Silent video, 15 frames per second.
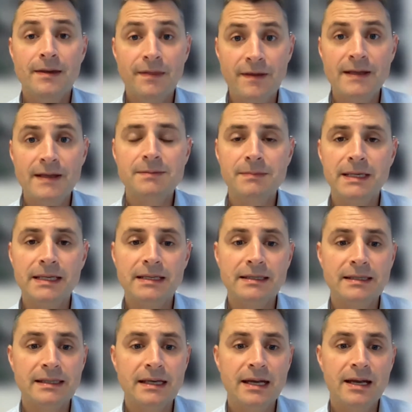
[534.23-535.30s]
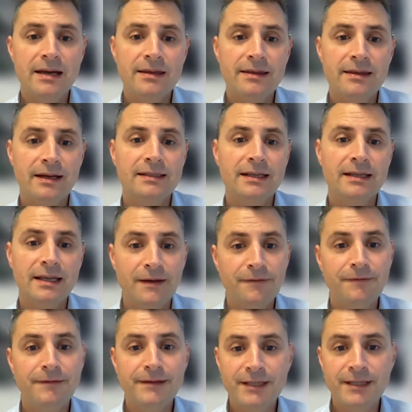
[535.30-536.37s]
This means that
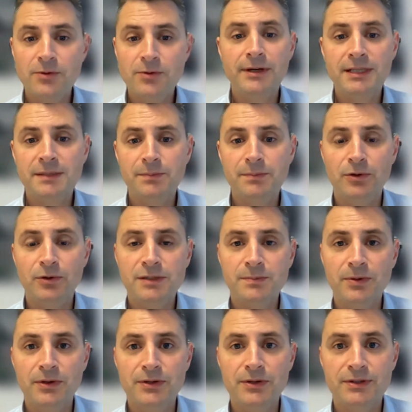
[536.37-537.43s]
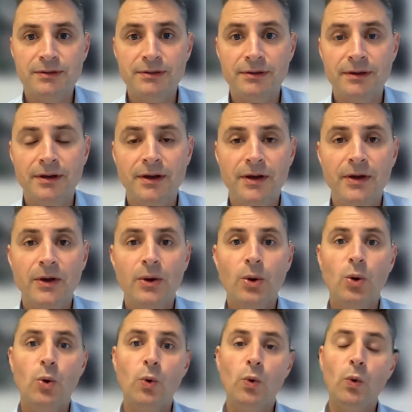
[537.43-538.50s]
if you are a sports person
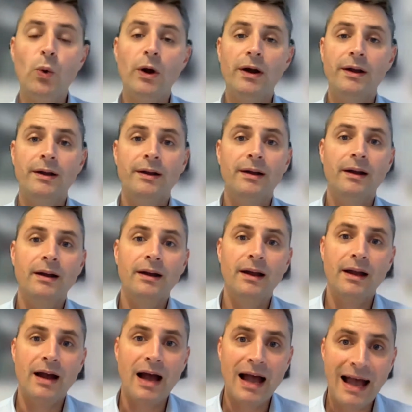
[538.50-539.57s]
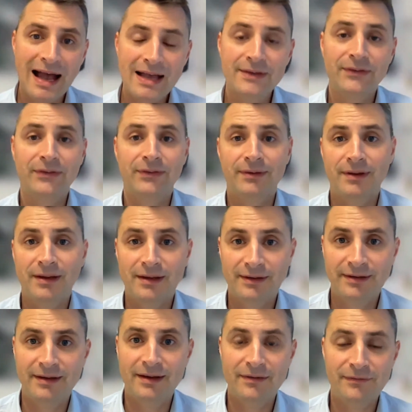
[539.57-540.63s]
who has
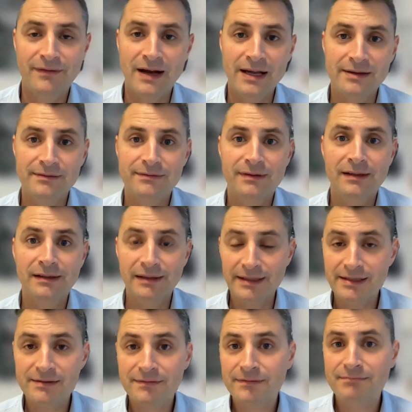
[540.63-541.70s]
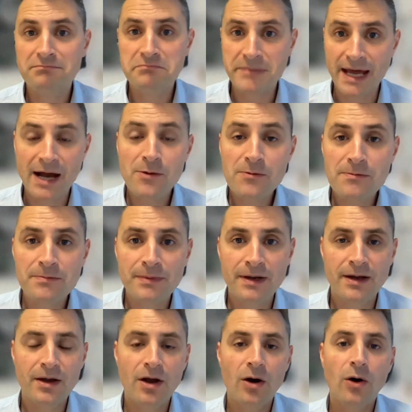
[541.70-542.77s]
Tier 5 leave now,
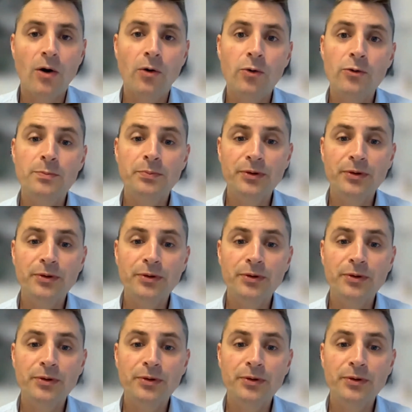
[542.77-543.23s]
or who